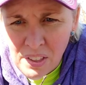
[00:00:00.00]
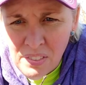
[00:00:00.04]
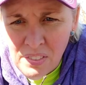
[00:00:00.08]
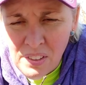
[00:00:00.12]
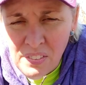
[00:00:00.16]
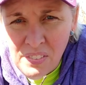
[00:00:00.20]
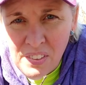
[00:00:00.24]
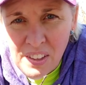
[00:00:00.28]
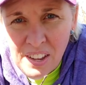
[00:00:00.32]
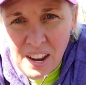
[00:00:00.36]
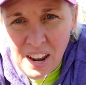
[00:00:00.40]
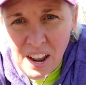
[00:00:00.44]
And
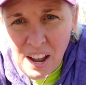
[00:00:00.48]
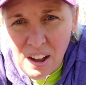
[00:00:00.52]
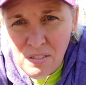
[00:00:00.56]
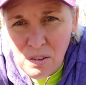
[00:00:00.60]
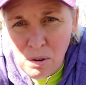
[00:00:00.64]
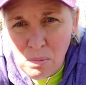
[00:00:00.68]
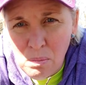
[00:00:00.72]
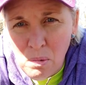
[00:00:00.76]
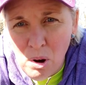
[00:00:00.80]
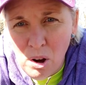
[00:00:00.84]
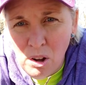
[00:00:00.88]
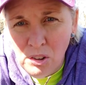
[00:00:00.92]
then they
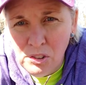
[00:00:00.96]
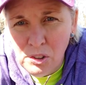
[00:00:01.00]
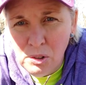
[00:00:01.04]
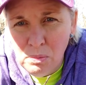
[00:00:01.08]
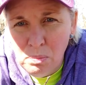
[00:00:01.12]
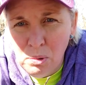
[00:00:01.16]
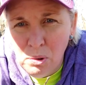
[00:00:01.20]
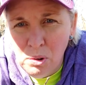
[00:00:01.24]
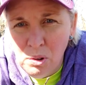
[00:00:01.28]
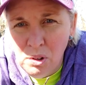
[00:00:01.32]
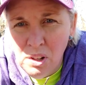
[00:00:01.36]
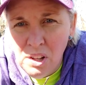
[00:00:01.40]
have a
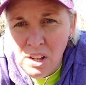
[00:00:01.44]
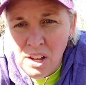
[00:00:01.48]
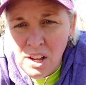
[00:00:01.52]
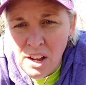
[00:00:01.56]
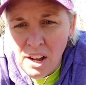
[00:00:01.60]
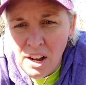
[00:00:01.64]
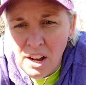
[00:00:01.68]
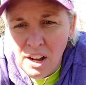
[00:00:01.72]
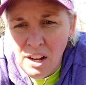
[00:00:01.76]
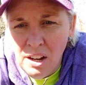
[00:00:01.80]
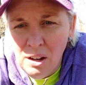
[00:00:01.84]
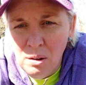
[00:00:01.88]
multiple
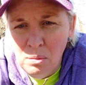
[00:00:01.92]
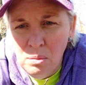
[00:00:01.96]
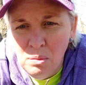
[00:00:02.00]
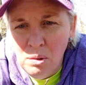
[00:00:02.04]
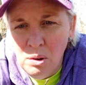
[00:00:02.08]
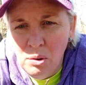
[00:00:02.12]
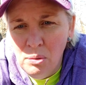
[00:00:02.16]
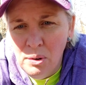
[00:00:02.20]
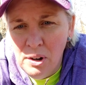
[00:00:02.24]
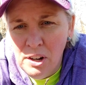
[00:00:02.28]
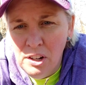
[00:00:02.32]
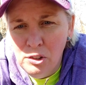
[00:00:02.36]
um,
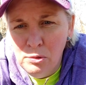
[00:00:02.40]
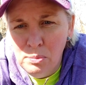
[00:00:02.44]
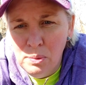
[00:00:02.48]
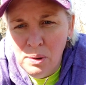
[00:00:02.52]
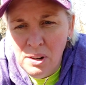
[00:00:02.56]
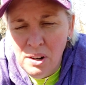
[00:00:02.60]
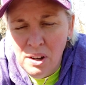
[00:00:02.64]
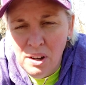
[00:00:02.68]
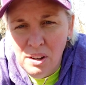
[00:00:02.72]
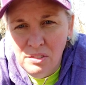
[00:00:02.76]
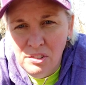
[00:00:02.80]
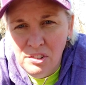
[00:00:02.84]

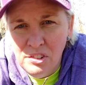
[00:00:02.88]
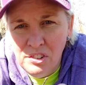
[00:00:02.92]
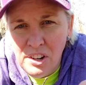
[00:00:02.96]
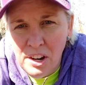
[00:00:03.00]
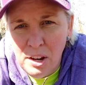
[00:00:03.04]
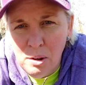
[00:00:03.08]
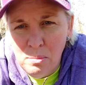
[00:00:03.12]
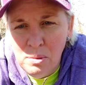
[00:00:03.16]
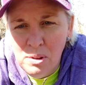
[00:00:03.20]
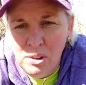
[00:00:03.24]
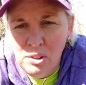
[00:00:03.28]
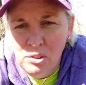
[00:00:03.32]
arrangement of
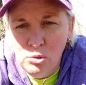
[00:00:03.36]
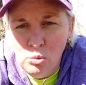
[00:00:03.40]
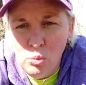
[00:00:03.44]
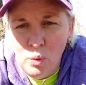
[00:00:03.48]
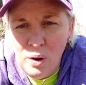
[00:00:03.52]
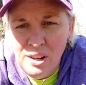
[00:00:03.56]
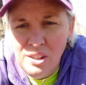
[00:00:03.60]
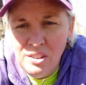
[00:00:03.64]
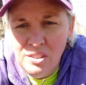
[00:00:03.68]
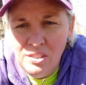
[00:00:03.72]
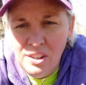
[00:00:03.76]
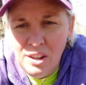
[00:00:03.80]
stamens,
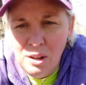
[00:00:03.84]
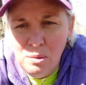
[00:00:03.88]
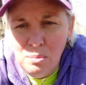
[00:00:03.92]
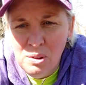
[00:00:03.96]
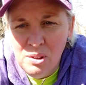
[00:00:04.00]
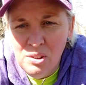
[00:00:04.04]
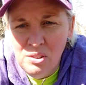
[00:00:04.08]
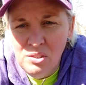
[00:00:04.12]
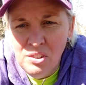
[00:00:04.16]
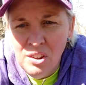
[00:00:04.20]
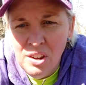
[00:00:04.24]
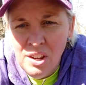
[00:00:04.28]
white
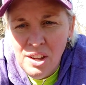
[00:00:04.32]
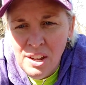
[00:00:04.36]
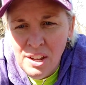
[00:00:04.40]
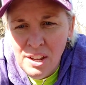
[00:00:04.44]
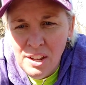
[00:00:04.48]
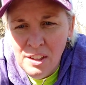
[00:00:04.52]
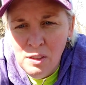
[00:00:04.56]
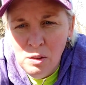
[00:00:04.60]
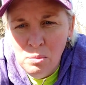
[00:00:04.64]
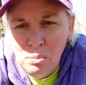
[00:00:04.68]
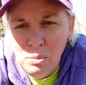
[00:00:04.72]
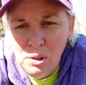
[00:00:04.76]
stamens
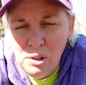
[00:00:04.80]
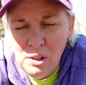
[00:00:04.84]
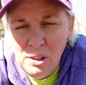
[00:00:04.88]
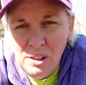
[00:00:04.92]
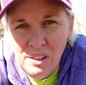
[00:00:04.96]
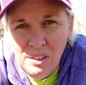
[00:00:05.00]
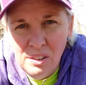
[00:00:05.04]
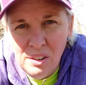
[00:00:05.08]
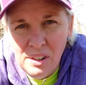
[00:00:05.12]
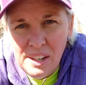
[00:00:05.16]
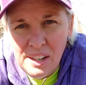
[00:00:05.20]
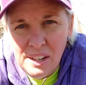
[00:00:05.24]
in the
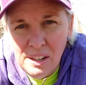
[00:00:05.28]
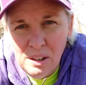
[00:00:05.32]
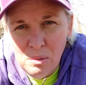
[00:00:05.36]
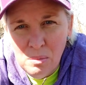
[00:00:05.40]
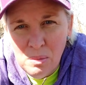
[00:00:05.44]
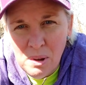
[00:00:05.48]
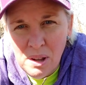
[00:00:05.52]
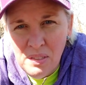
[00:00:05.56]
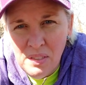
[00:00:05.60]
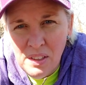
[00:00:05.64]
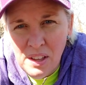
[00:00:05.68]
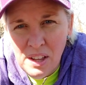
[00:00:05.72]
middle,
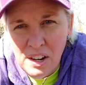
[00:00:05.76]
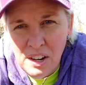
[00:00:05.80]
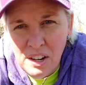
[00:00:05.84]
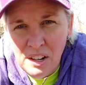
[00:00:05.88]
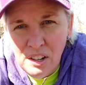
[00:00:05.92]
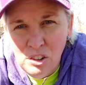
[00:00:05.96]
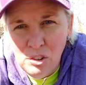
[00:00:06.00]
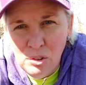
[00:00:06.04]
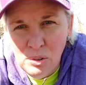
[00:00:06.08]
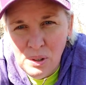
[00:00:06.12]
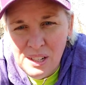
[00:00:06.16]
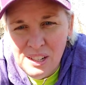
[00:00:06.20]
um, and then
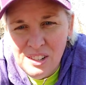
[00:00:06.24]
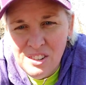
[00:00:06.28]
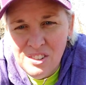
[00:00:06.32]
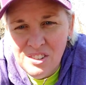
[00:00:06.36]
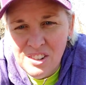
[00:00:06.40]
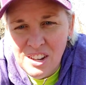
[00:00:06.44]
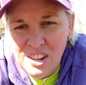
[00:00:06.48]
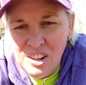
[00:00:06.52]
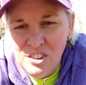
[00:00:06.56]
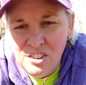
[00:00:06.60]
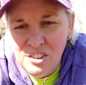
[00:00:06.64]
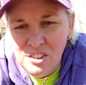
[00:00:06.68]
a green
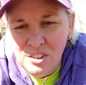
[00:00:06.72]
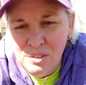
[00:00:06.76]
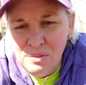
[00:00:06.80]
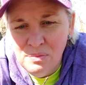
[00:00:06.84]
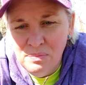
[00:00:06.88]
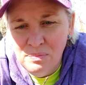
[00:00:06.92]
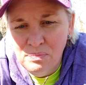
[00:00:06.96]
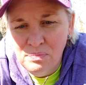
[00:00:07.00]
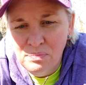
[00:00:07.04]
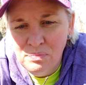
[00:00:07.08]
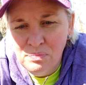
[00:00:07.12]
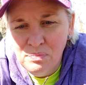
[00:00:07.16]
center.
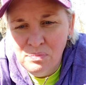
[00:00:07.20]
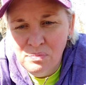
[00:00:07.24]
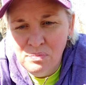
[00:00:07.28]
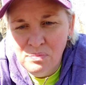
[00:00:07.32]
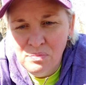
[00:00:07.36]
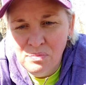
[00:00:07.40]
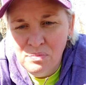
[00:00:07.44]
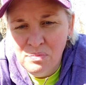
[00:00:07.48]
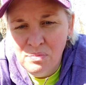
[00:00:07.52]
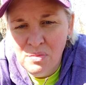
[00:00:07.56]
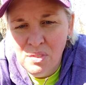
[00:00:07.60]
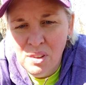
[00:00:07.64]

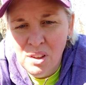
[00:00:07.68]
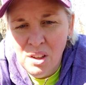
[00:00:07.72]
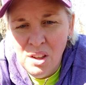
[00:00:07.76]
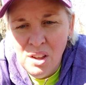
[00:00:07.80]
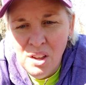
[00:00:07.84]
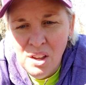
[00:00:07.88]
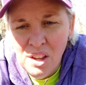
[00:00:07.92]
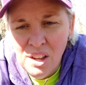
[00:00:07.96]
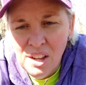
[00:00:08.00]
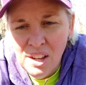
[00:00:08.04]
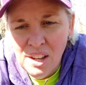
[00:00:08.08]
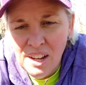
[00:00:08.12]

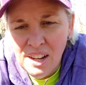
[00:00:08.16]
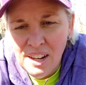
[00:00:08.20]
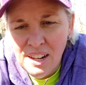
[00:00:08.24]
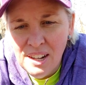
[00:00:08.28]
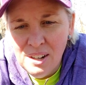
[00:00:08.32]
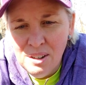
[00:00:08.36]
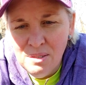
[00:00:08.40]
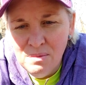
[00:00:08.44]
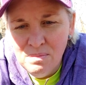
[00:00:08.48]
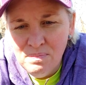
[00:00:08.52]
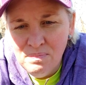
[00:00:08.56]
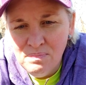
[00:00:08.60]

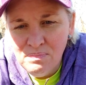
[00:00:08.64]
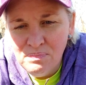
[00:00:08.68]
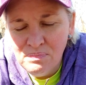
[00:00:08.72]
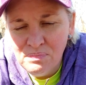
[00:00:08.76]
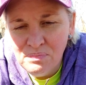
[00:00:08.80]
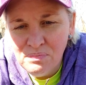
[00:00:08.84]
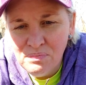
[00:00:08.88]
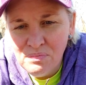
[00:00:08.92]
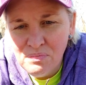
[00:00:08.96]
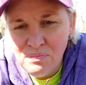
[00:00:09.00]
Um,